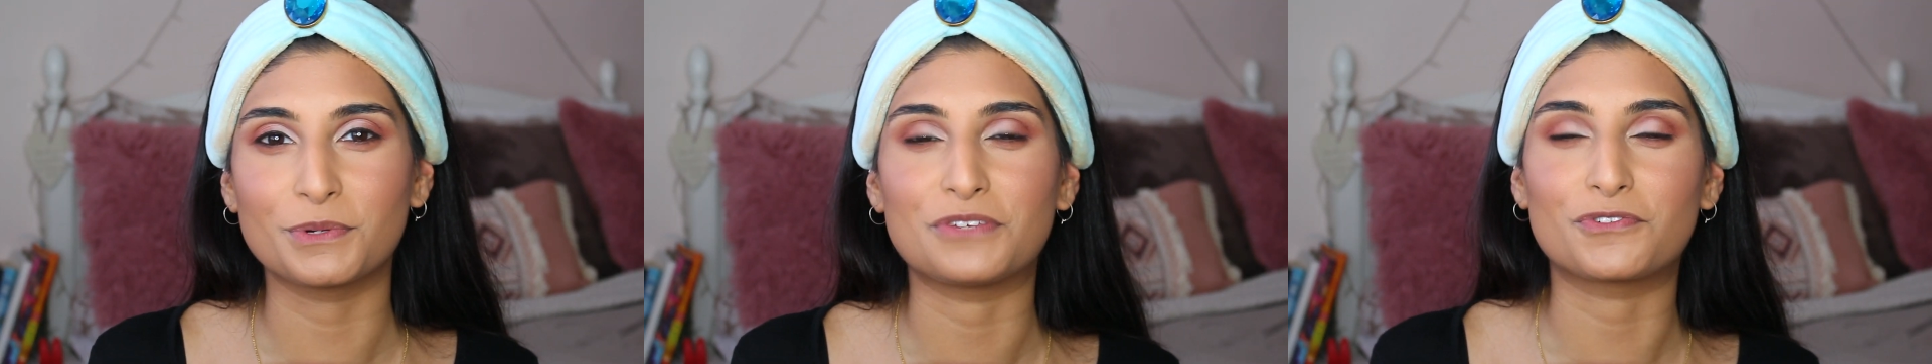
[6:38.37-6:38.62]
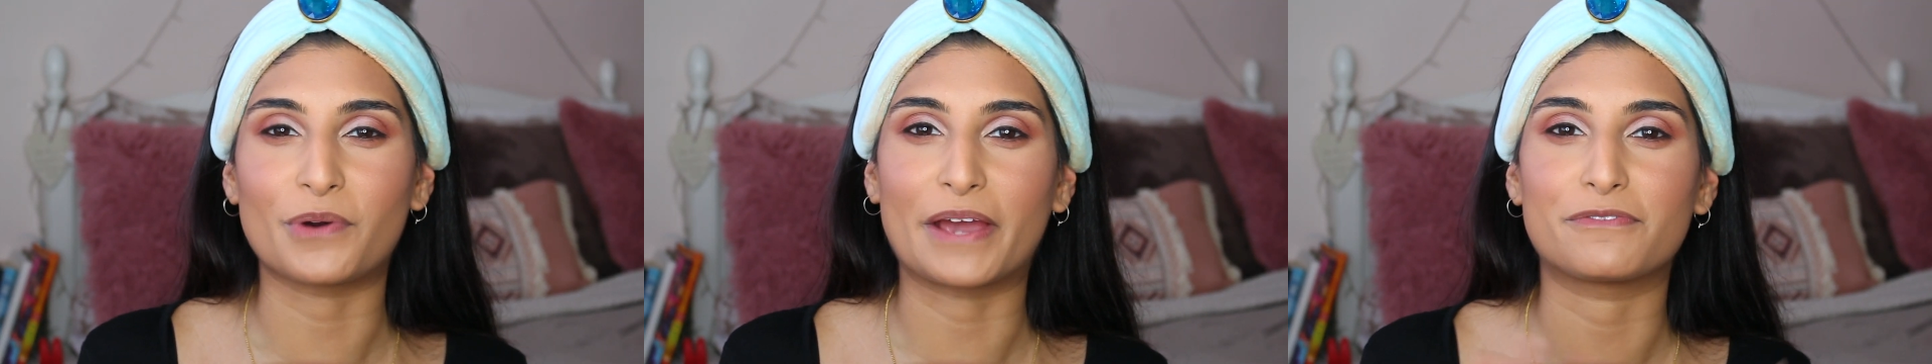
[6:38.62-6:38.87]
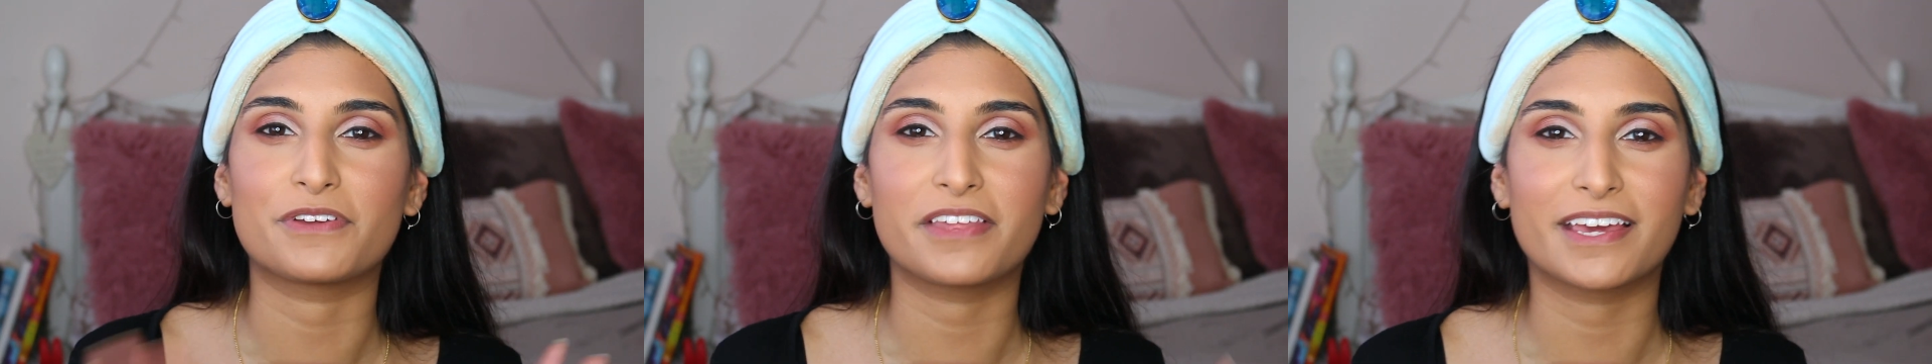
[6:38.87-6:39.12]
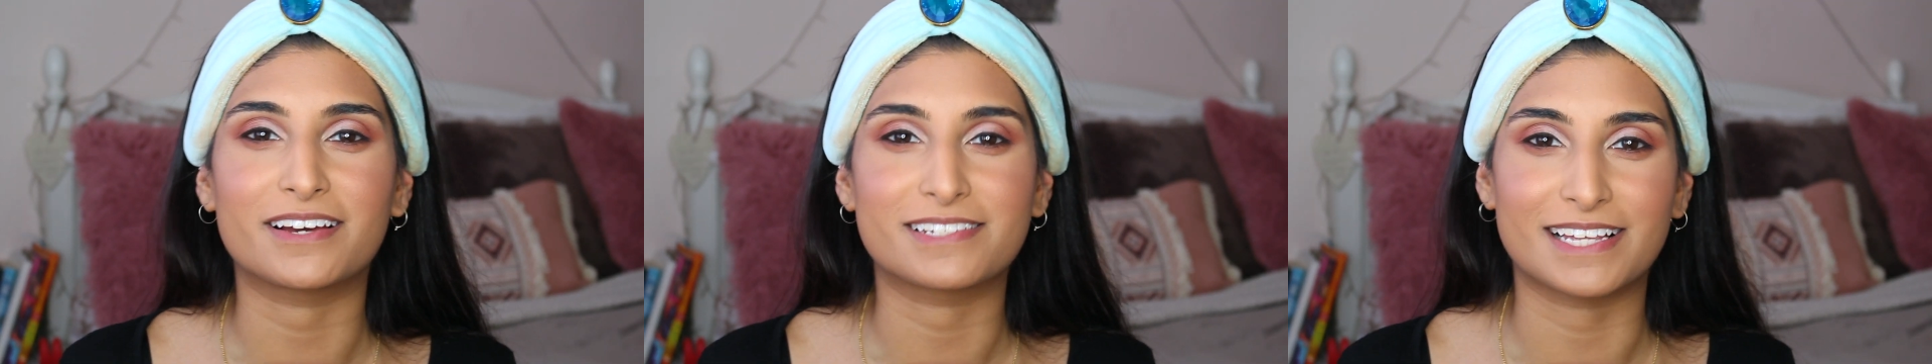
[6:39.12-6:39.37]
when you've got
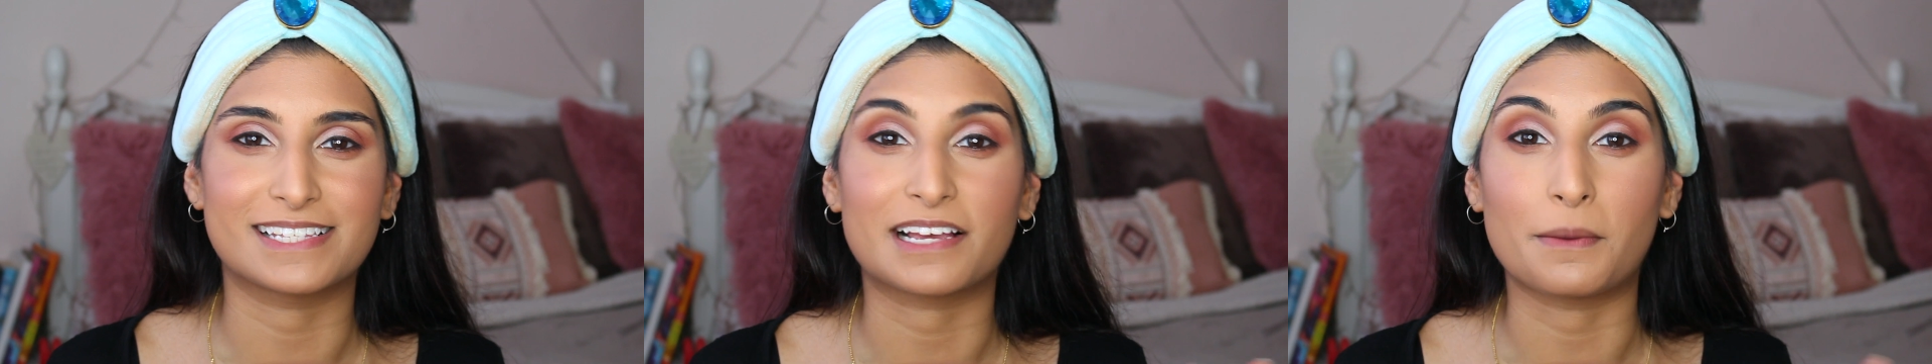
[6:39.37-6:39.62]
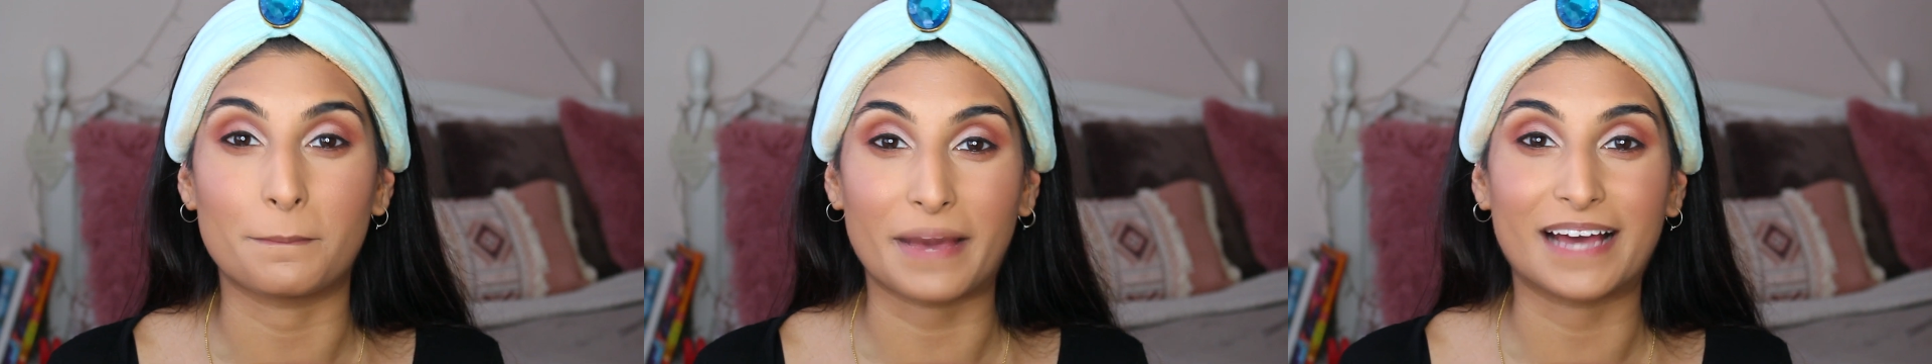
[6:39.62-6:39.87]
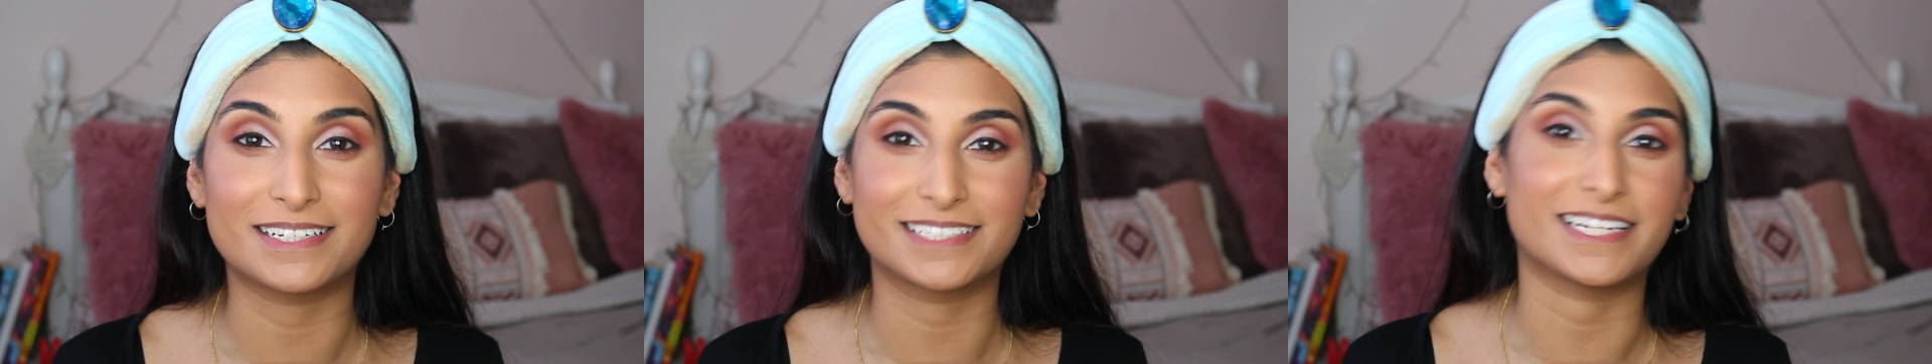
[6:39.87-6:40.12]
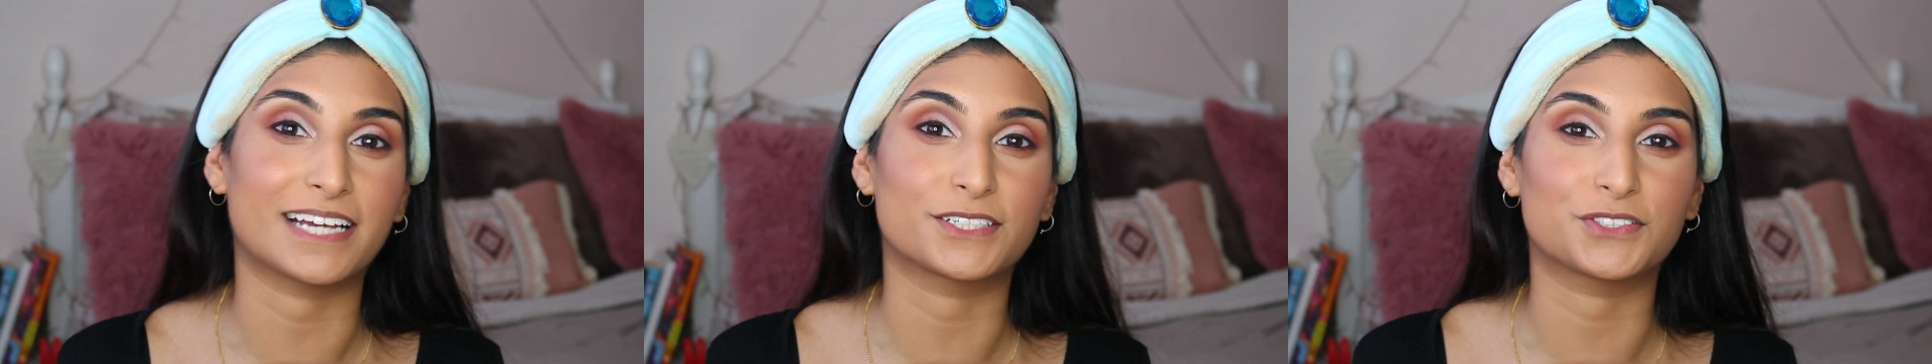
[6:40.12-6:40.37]
everything else that's like a matte
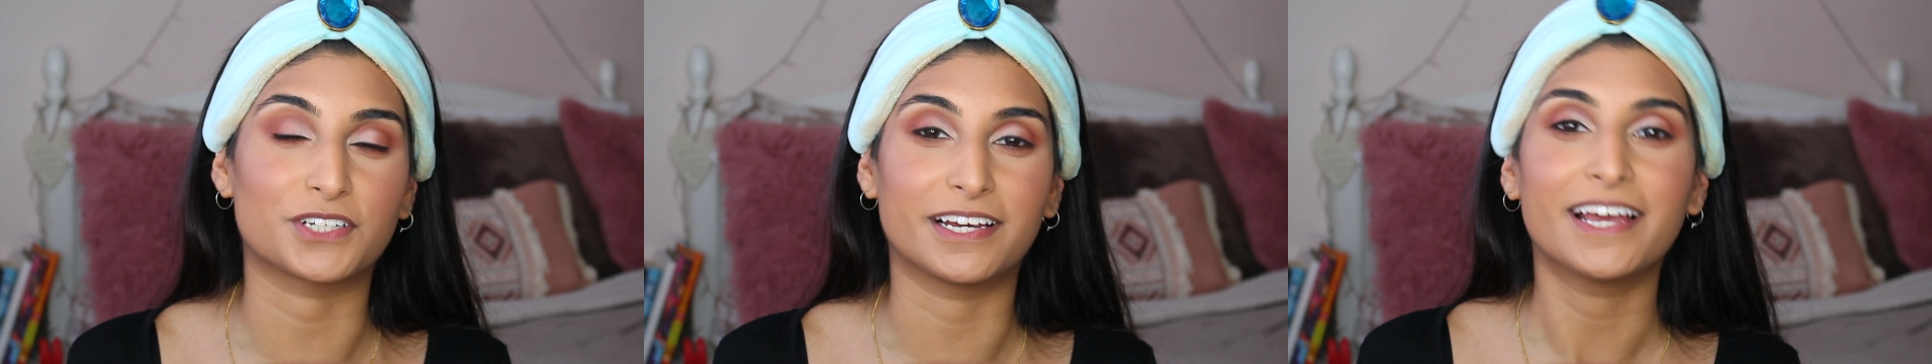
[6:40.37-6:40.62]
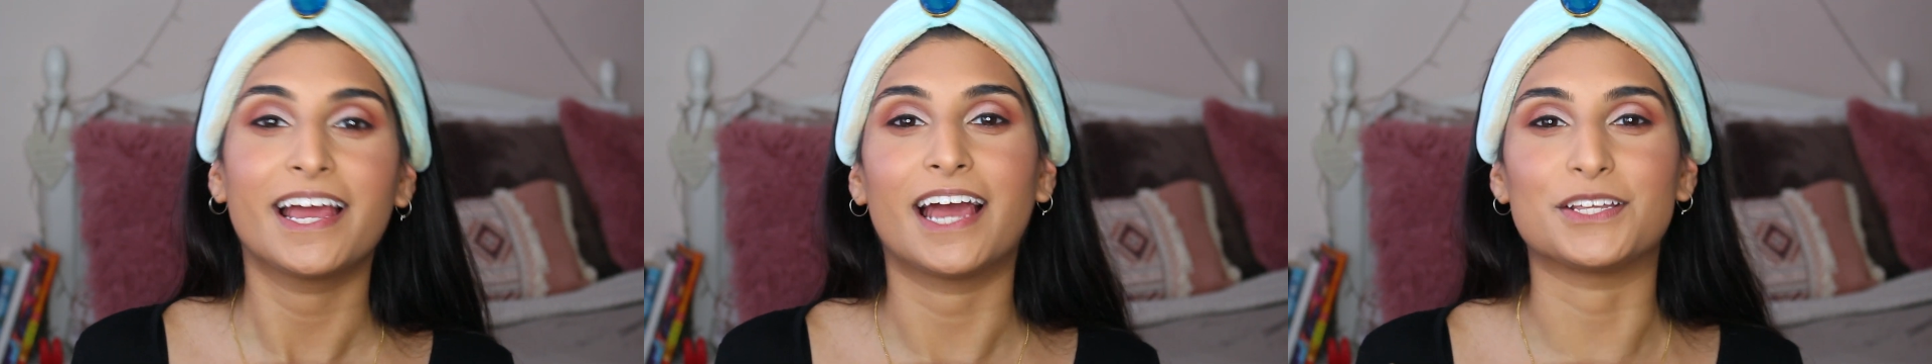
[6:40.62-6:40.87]
texture